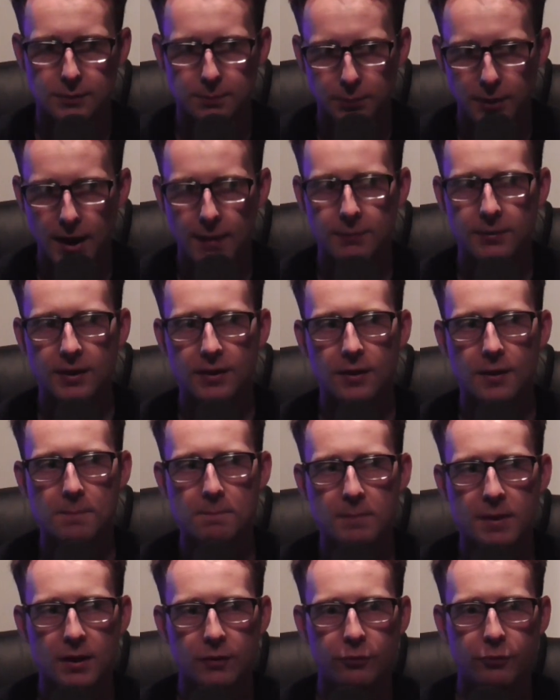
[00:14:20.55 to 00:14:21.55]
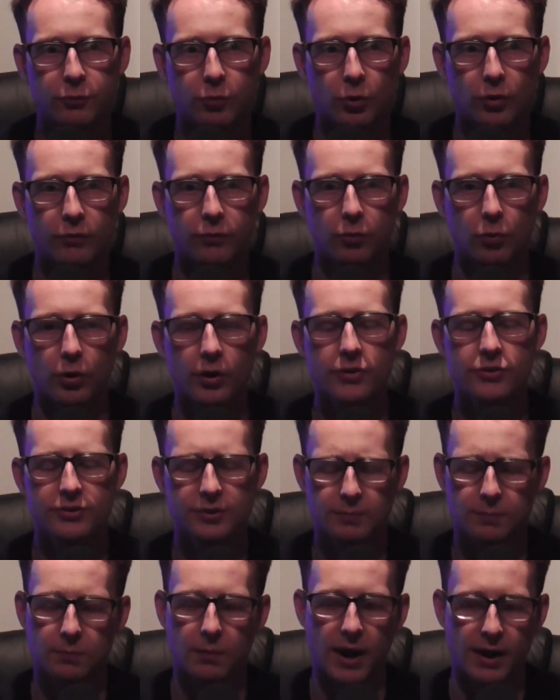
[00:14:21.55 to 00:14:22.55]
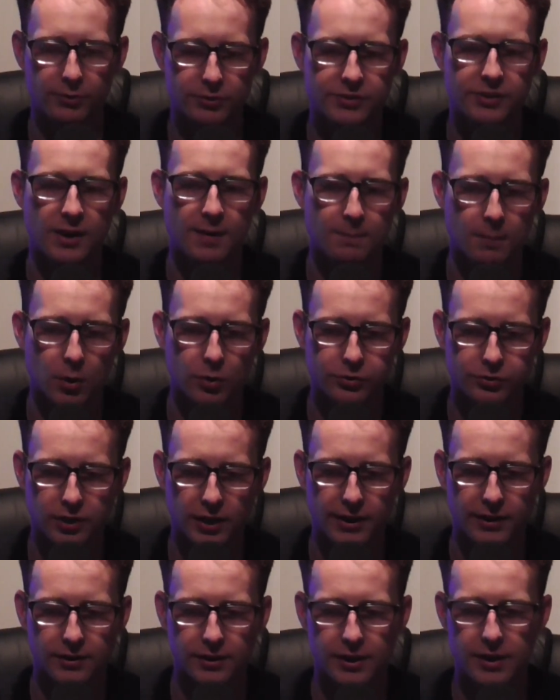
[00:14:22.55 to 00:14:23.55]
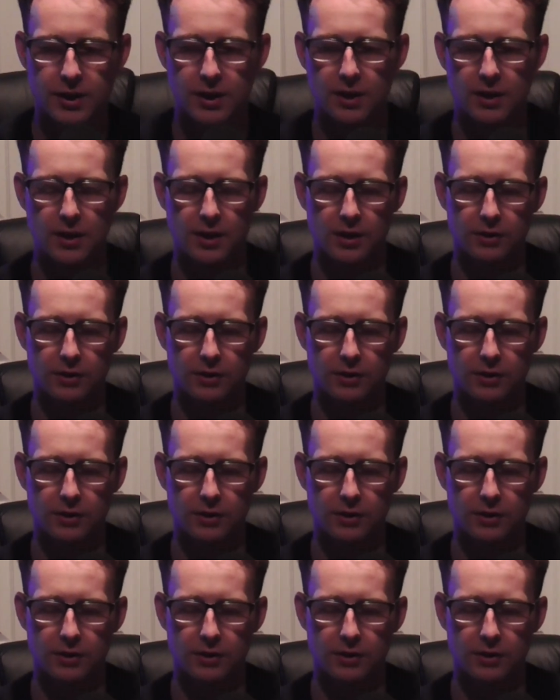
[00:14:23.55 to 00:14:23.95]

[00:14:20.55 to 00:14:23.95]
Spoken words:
probably in the mid 4.4s. I would say most likely.